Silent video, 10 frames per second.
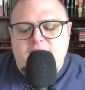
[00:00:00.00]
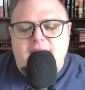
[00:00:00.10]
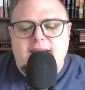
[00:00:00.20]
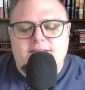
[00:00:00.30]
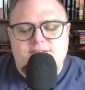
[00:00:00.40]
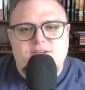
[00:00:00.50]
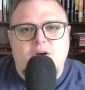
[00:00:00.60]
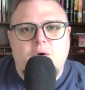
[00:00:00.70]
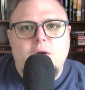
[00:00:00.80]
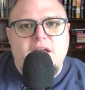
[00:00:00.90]
And
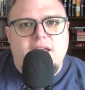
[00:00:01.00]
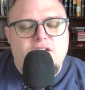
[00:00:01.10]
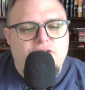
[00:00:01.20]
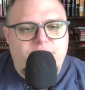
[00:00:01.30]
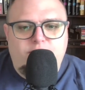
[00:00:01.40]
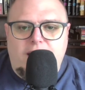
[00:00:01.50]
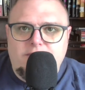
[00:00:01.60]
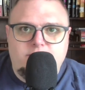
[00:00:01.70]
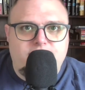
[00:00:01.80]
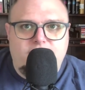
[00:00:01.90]
so you've
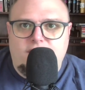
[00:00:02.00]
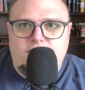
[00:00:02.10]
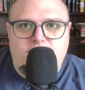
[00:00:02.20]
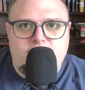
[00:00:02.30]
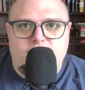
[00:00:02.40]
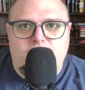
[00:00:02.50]
probably heard